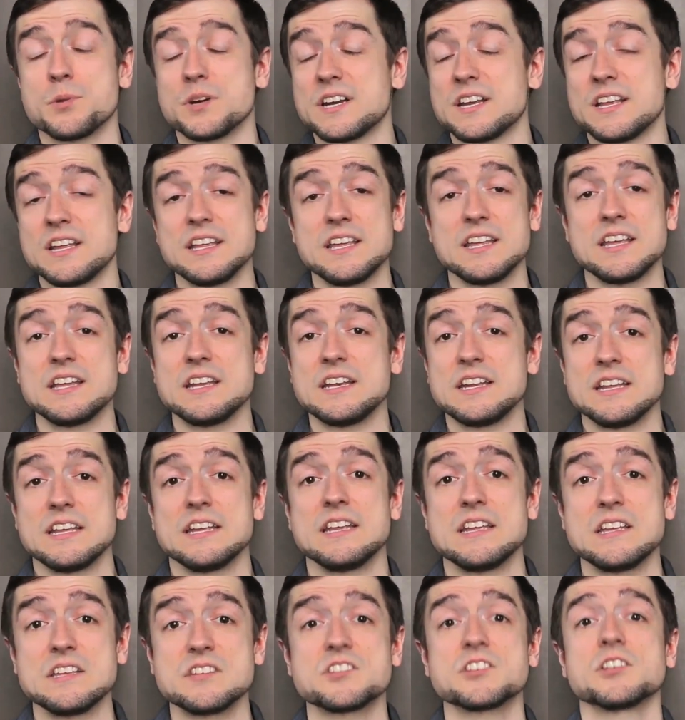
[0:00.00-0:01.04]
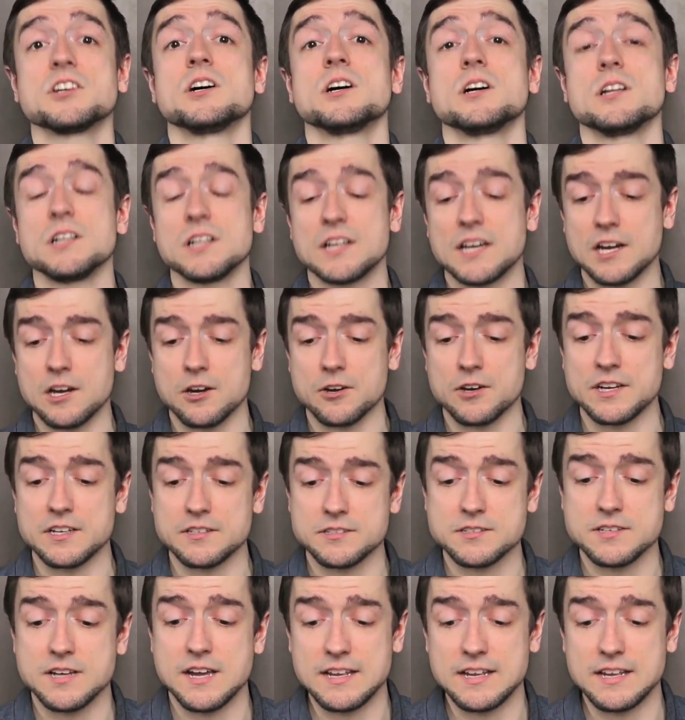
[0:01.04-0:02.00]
But it is hilarious.